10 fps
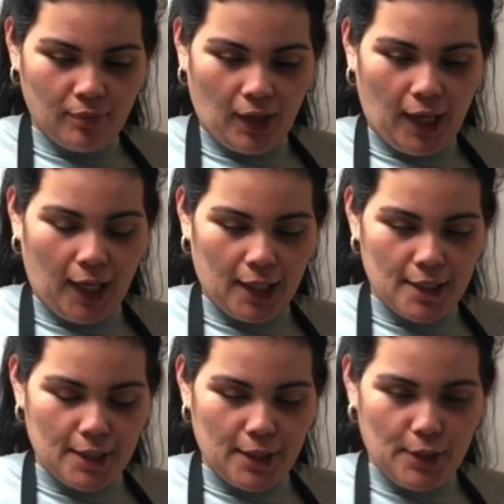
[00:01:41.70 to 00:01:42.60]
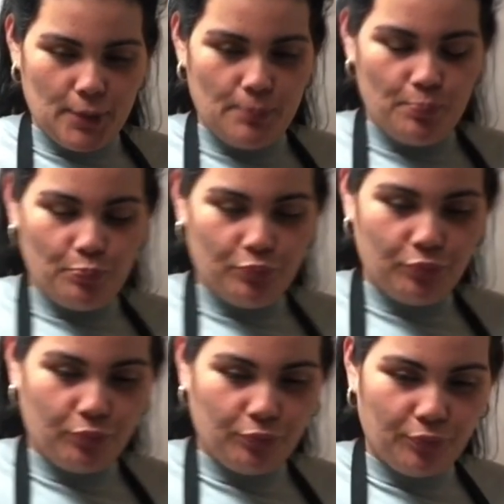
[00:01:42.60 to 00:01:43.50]
And um,
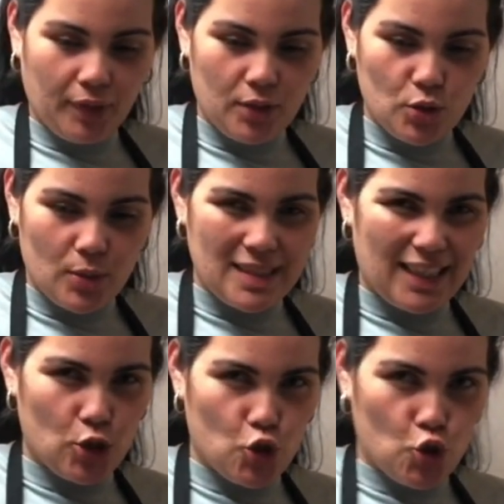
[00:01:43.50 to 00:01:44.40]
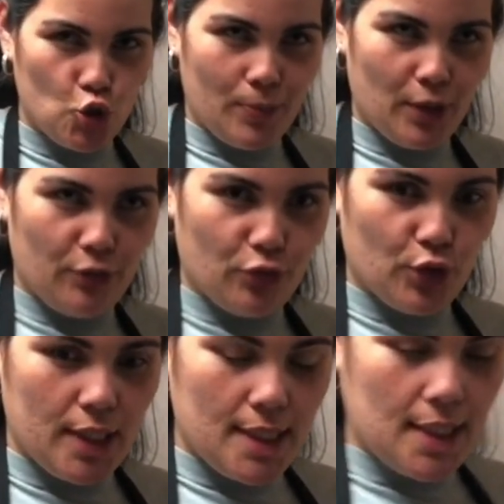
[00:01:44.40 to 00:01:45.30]
so it's like super
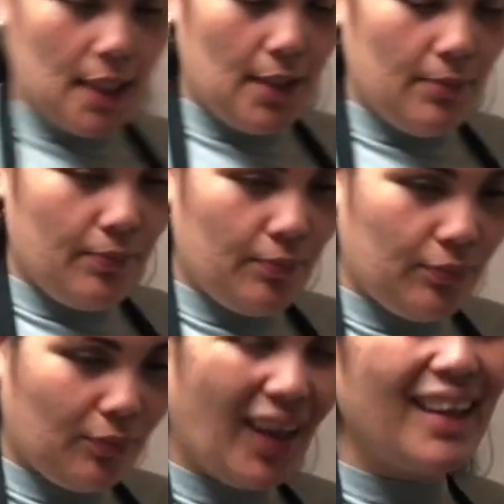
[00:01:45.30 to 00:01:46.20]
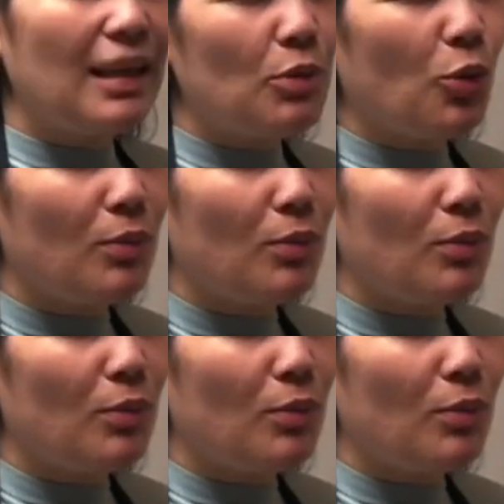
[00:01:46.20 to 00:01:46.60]
frizzy. Give me one